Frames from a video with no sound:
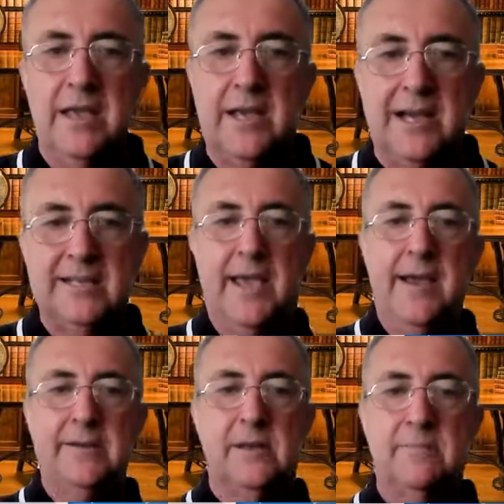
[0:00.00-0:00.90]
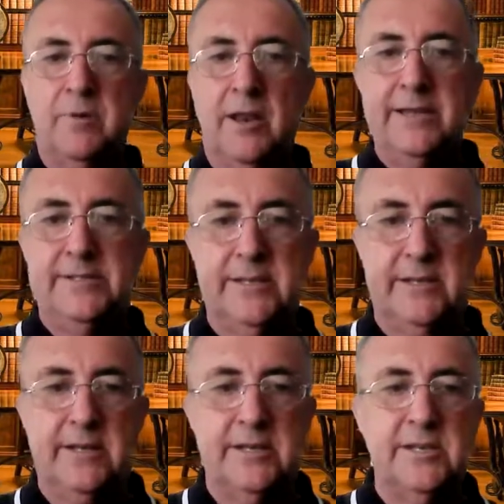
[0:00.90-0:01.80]
cut out and place it
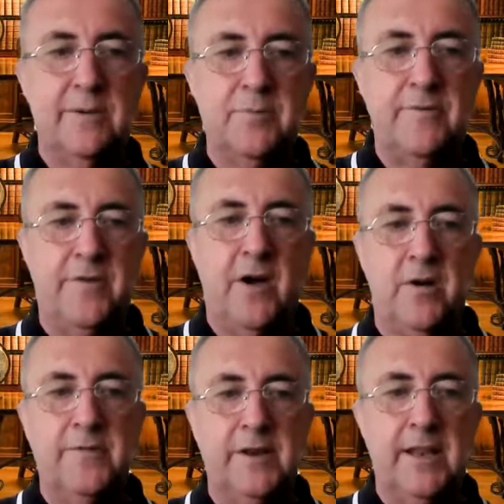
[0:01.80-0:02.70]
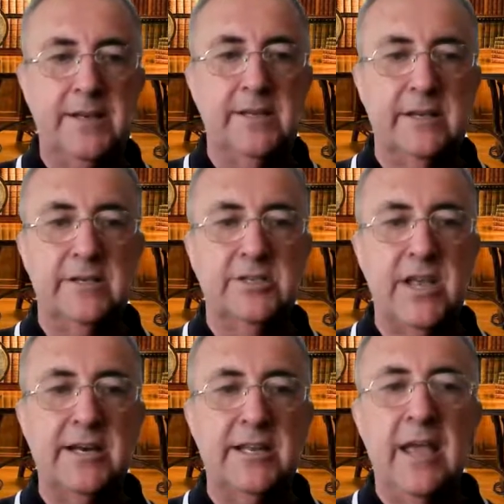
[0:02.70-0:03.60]
in a separate file for later
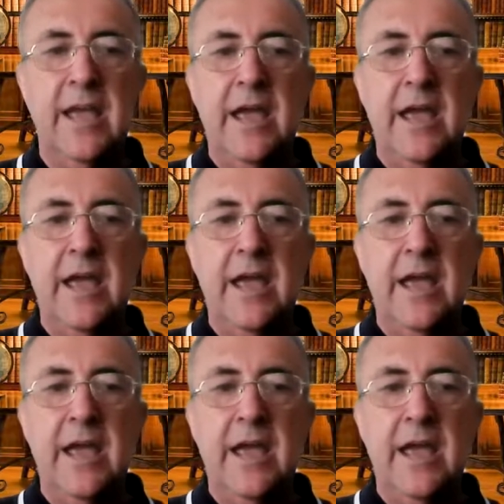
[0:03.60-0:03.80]
study.